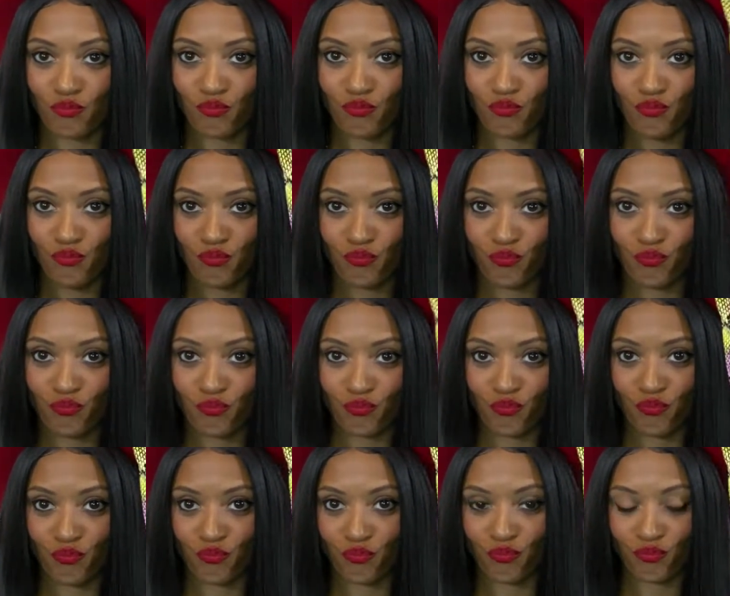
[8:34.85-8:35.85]

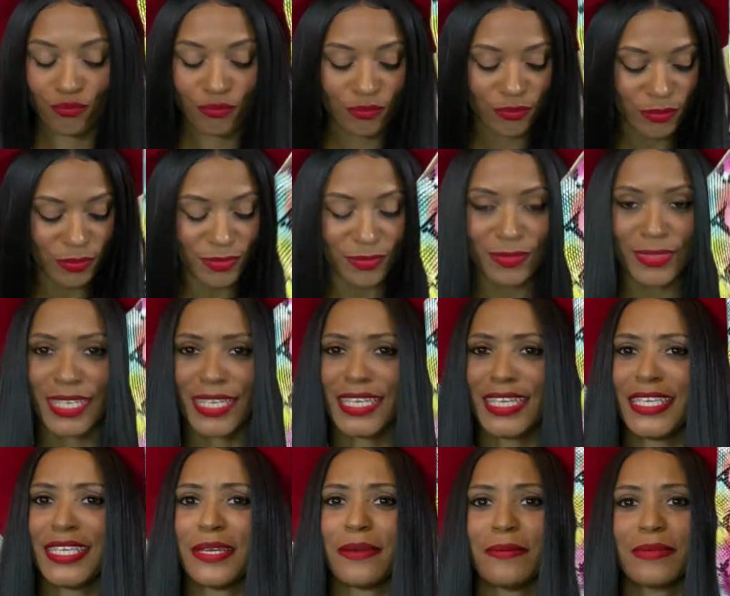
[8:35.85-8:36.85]
Mm-mm-mm.
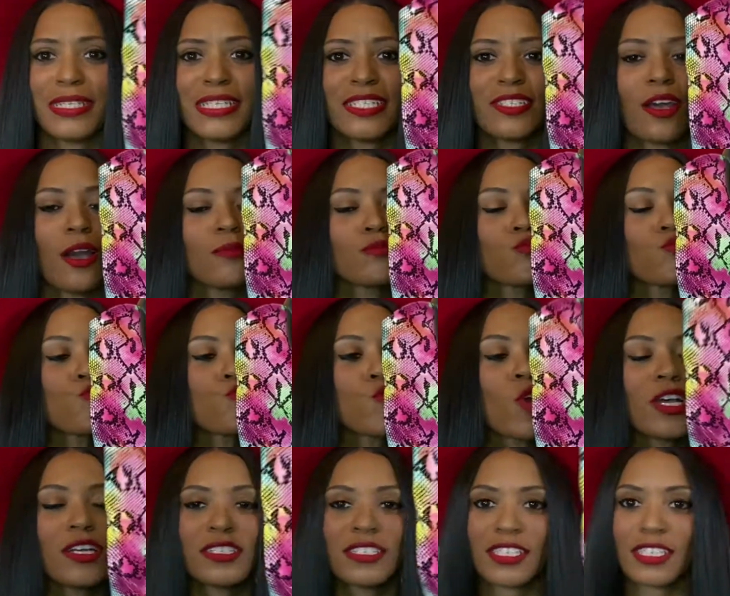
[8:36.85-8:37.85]
Yeah, These are mm,
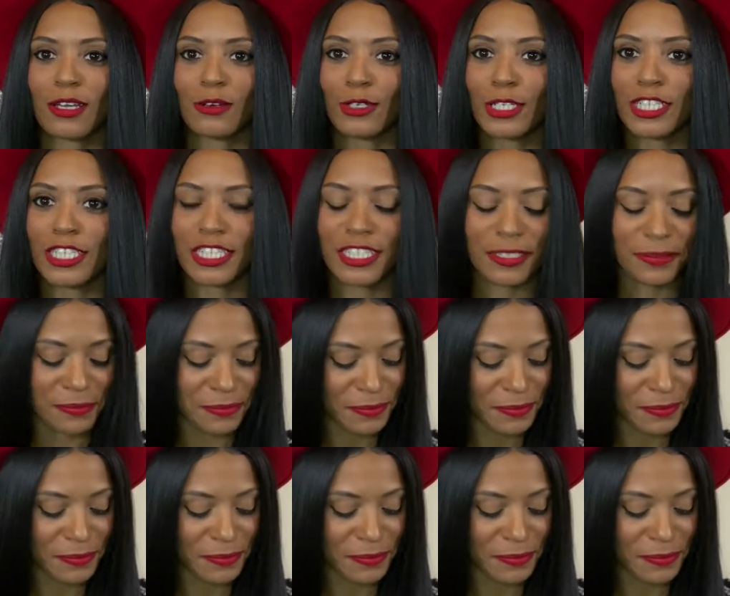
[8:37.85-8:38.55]
so good.